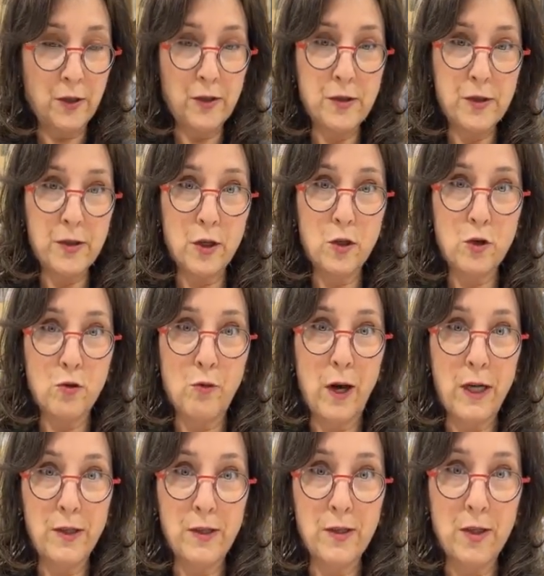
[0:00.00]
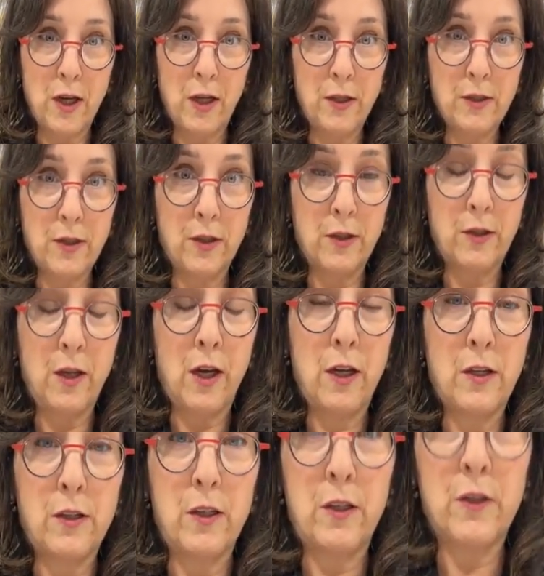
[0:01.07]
this is a great set that